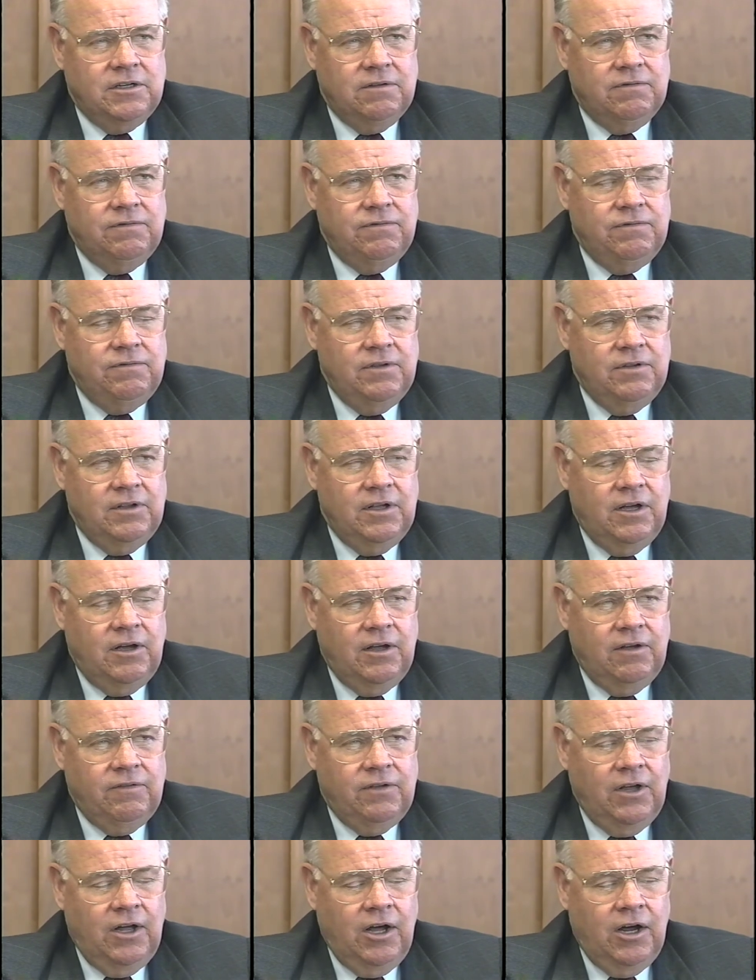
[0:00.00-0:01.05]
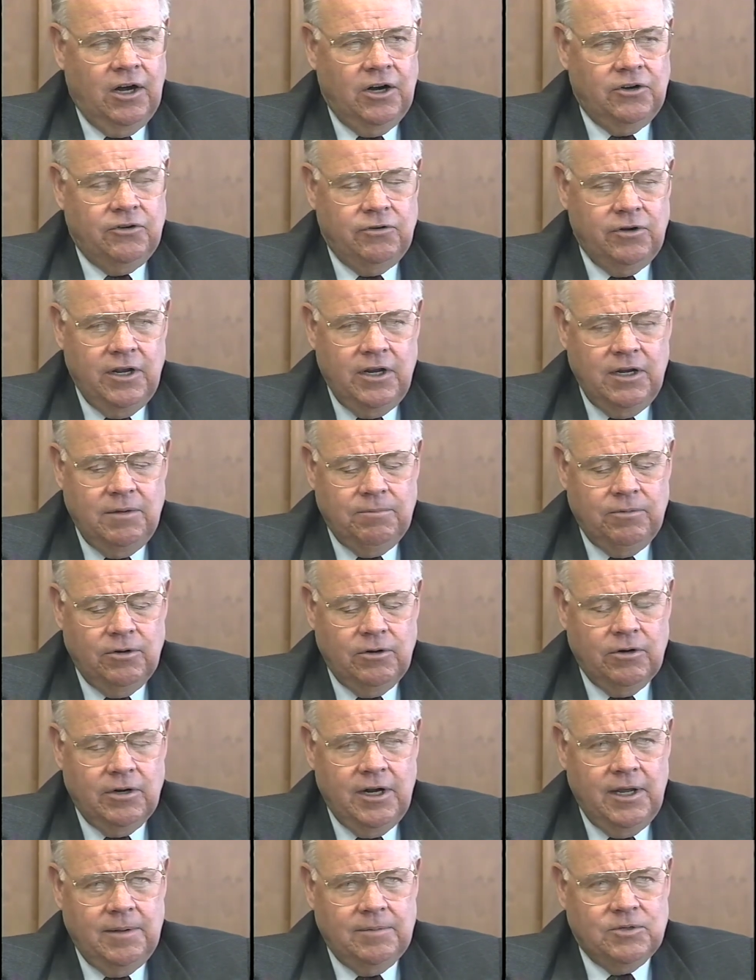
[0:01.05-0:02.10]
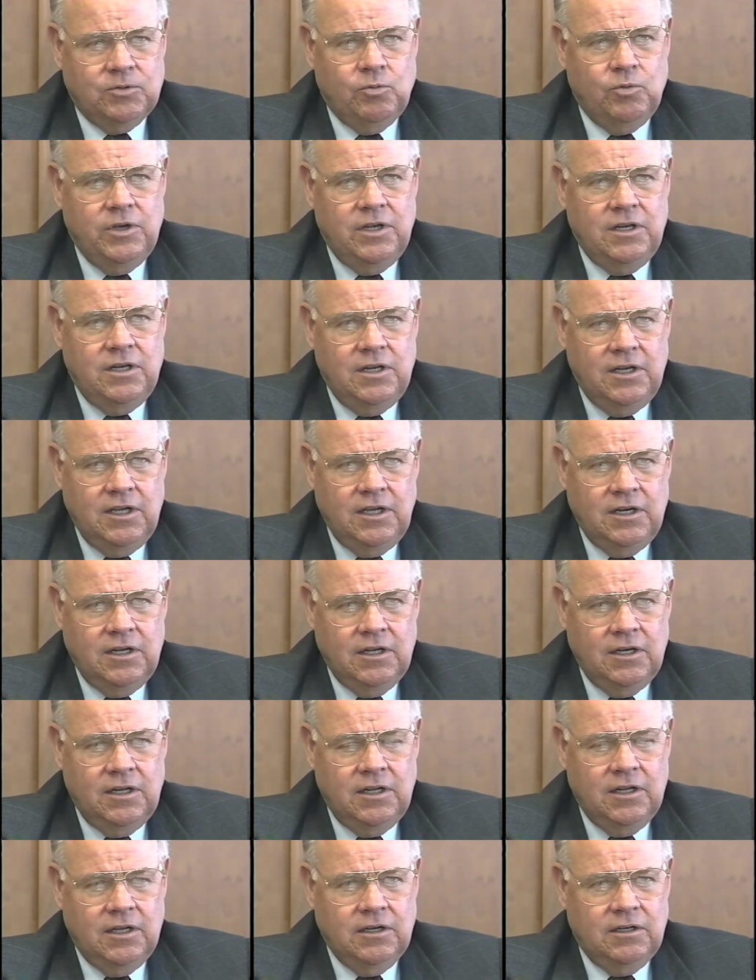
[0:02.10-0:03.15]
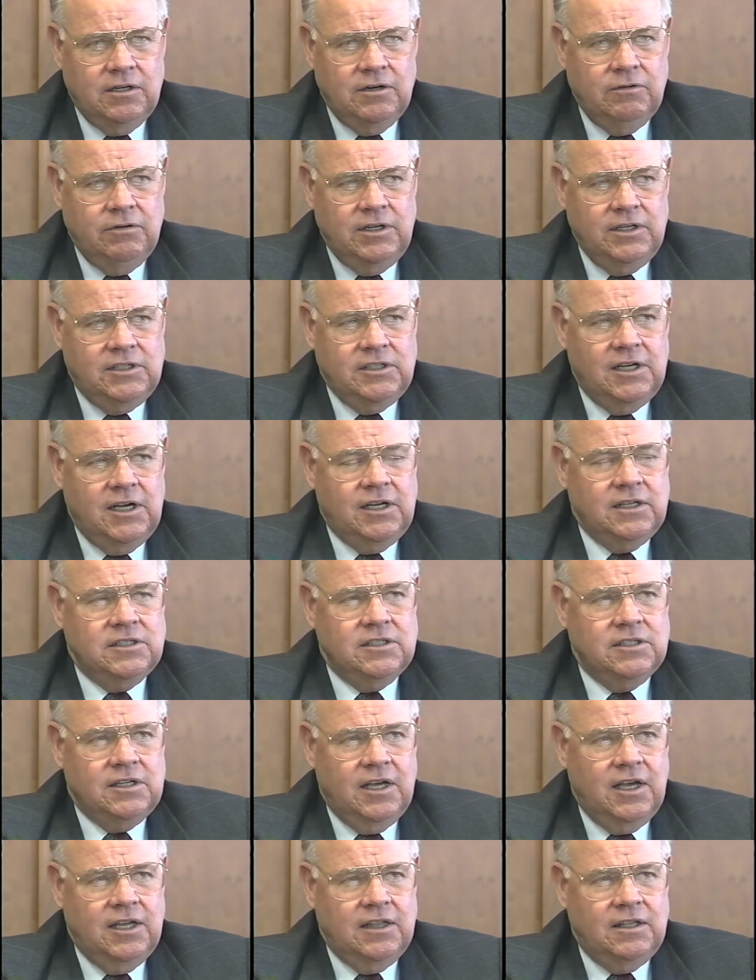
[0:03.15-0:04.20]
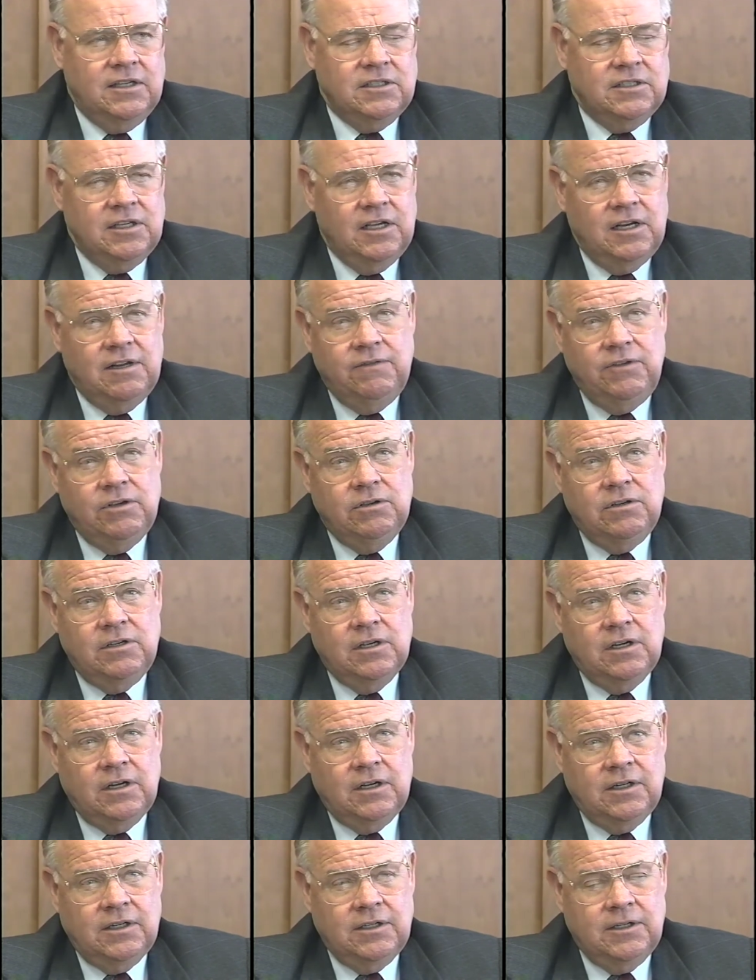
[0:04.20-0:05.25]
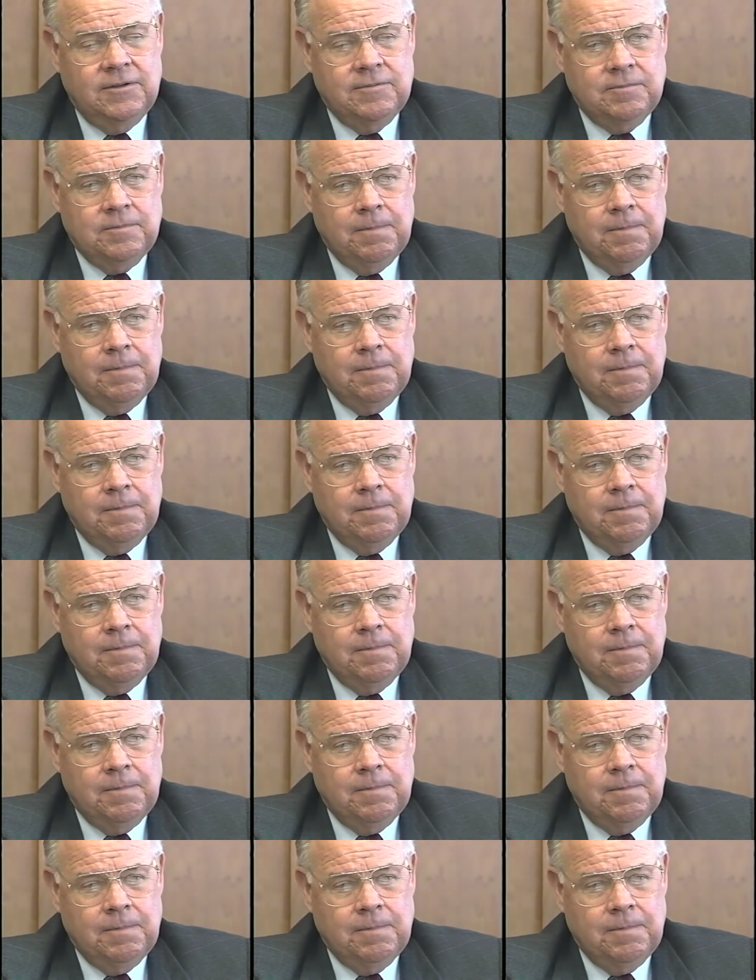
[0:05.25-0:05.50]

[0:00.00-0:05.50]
of, of our training programs, we needed to reach outside the state of Utah